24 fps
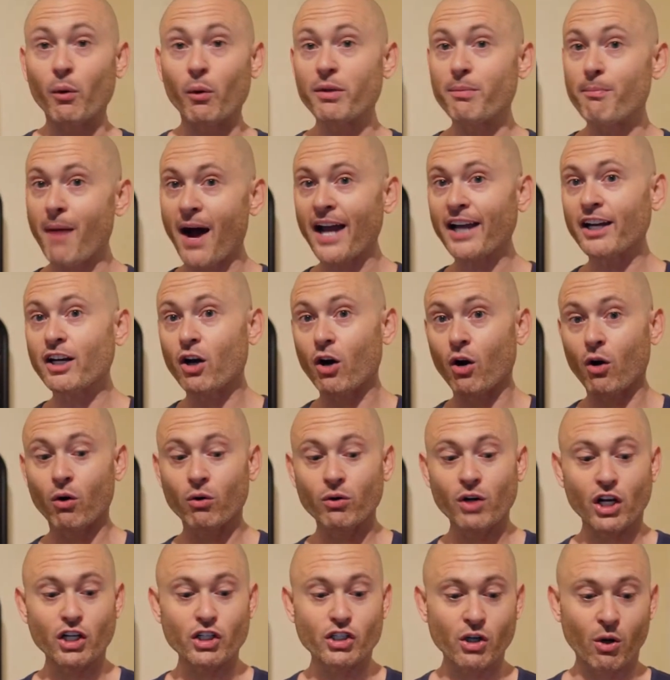but with my
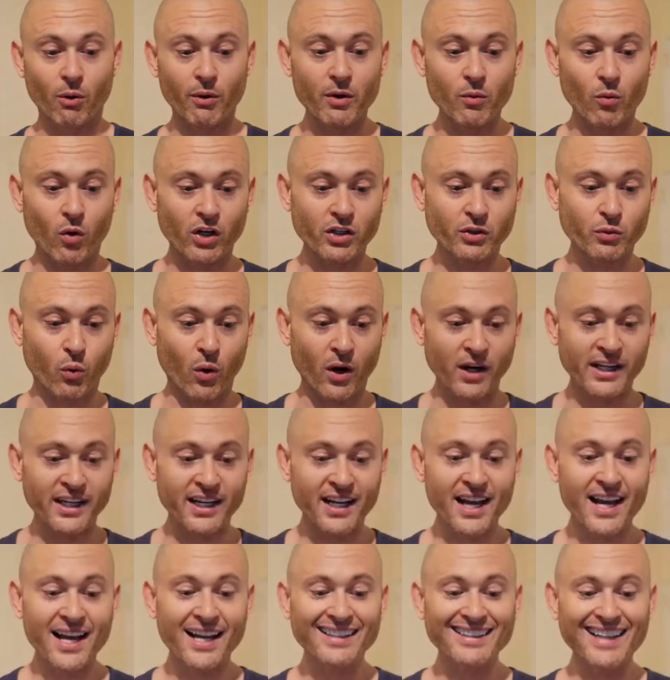code
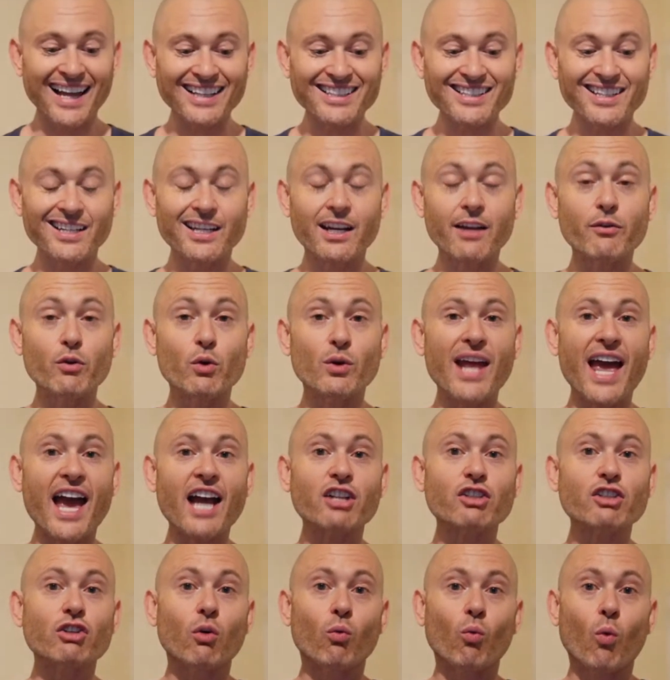Joey120, that's going to give you an
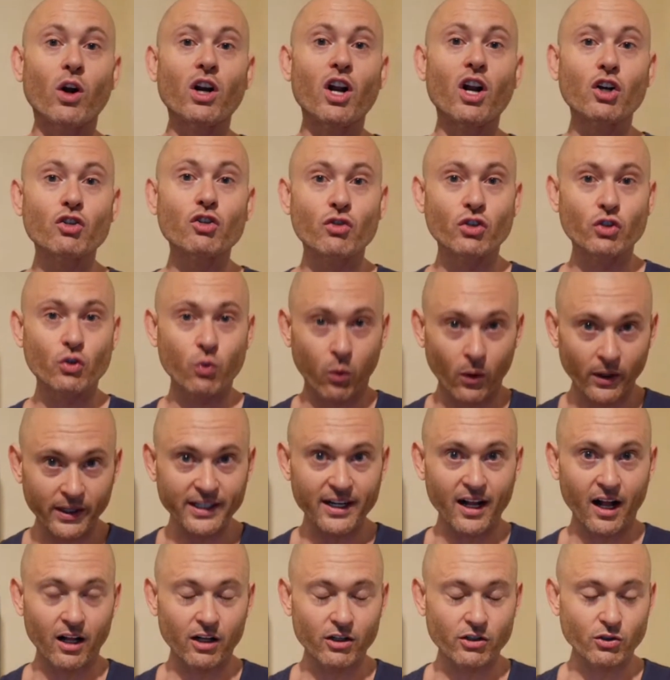extra
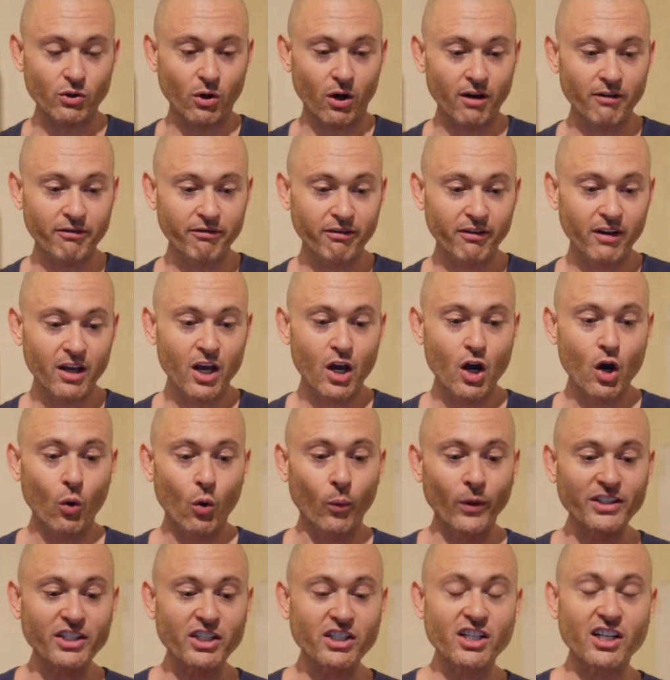$120 off,
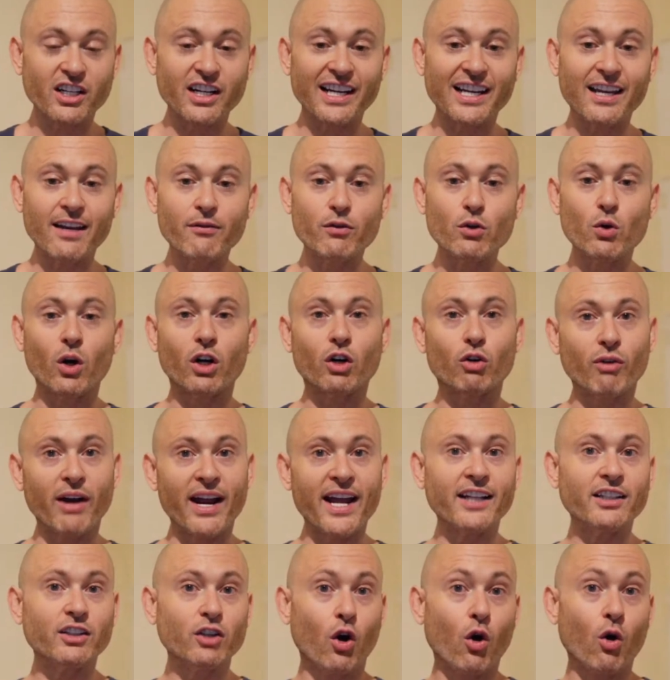which is going to give you a
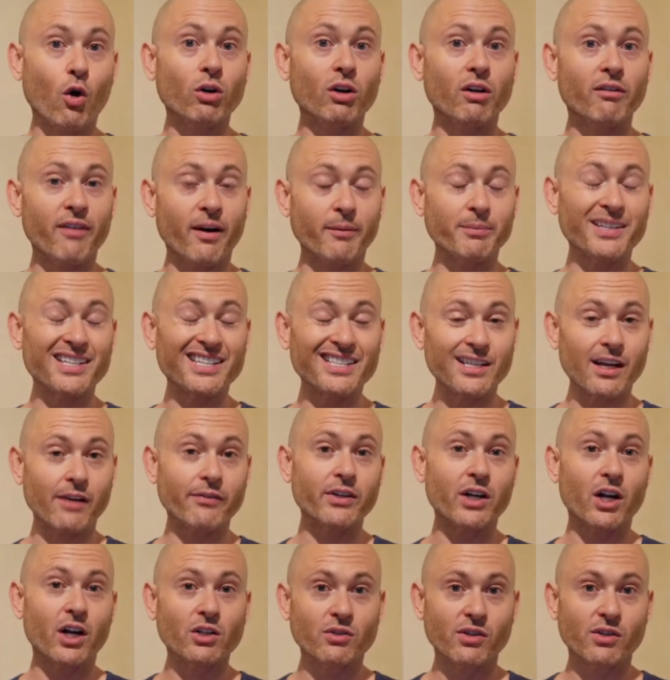grand total of up to
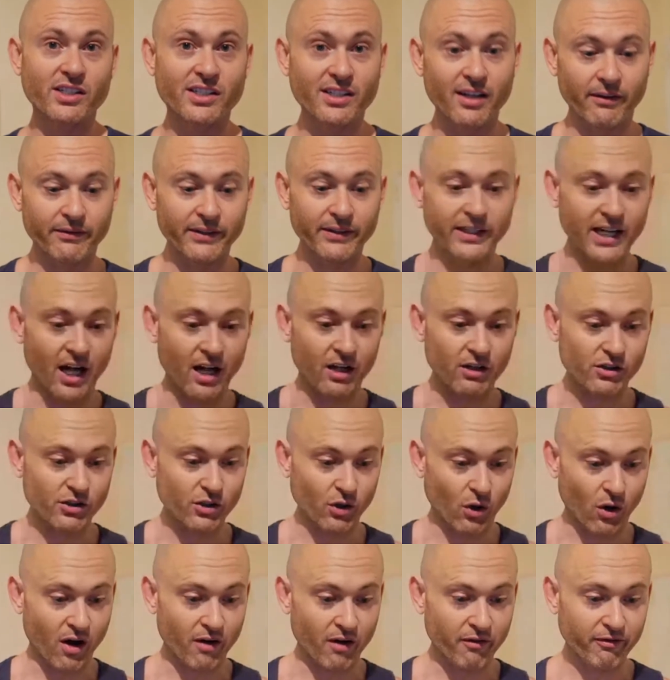$770
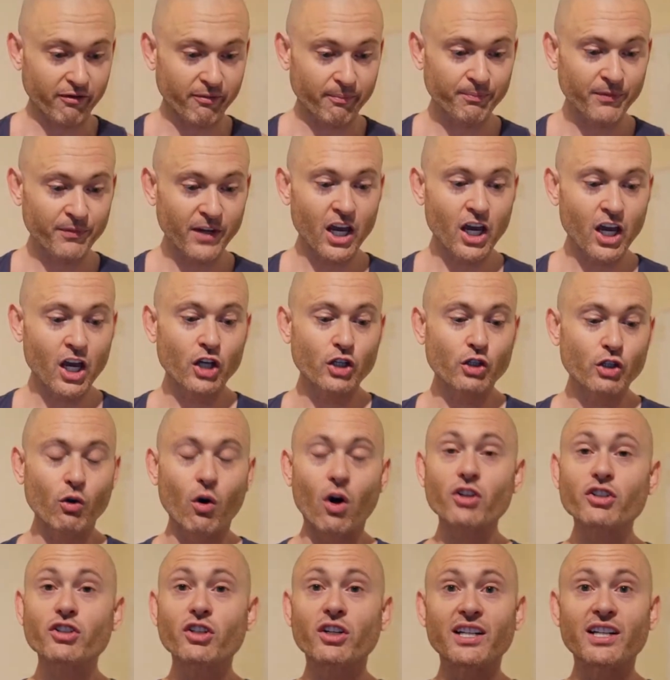off. You're
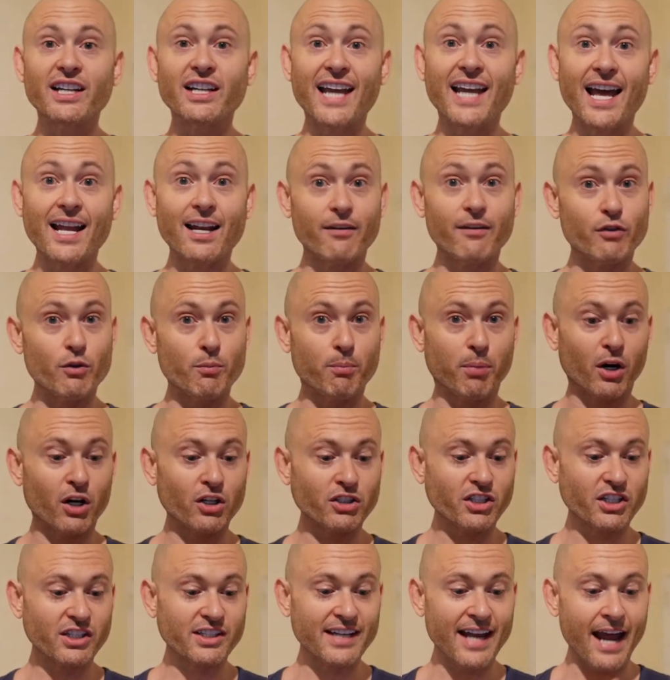also going to get, if you
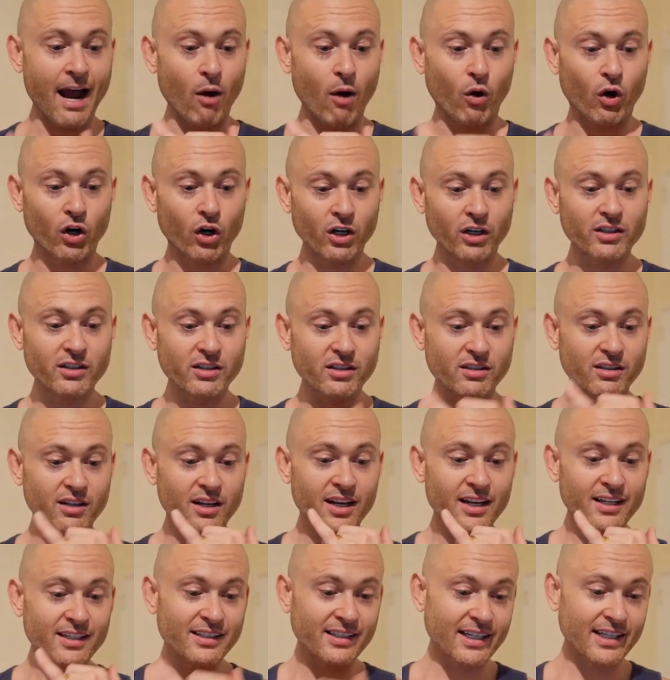purchase now, hooks,
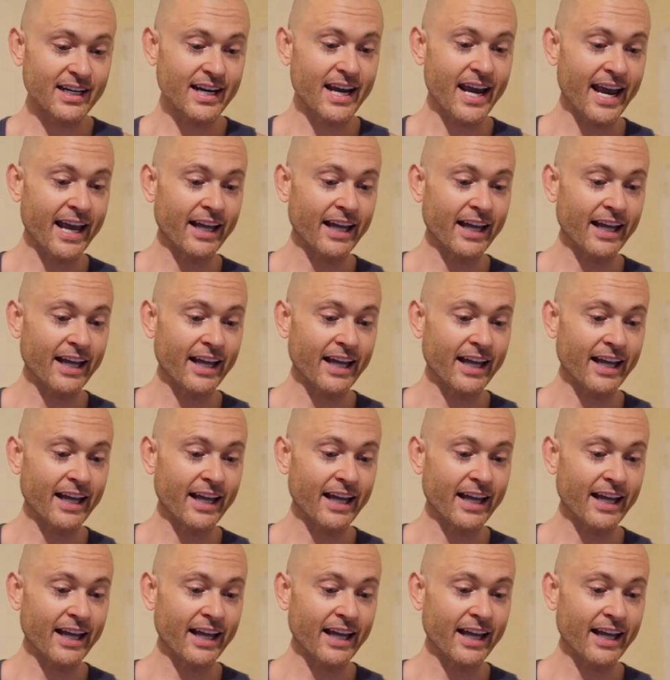ski